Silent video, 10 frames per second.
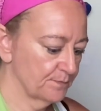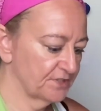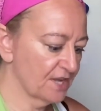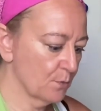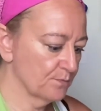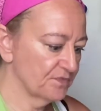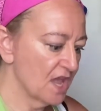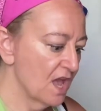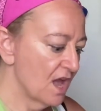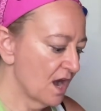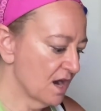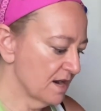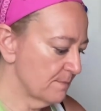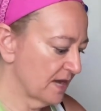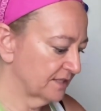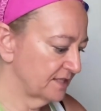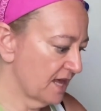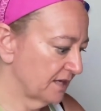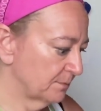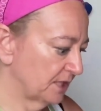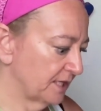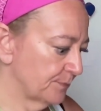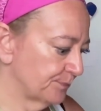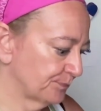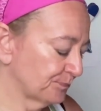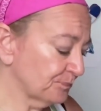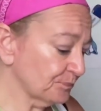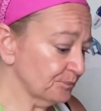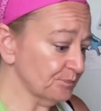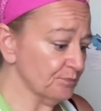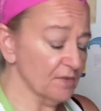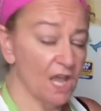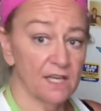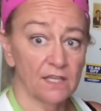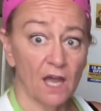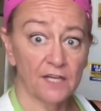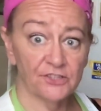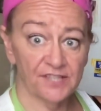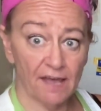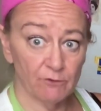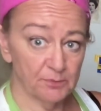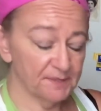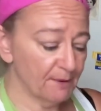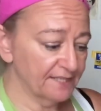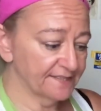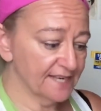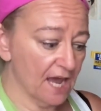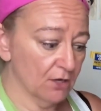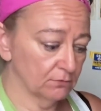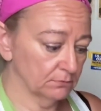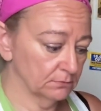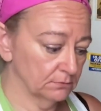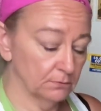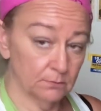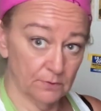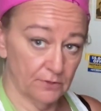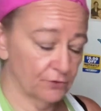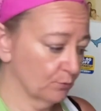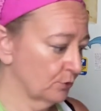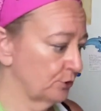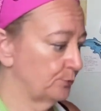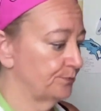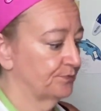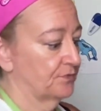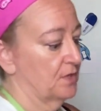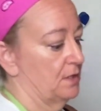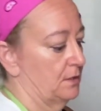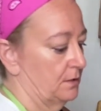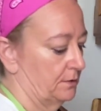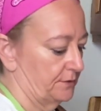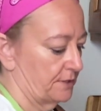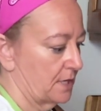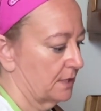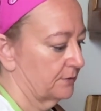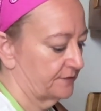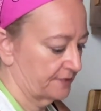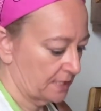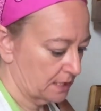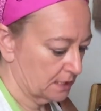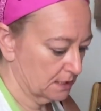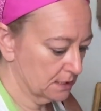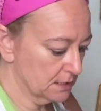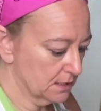So, all right, back to the eggplant. I just have them spaced out where there's room, like a there.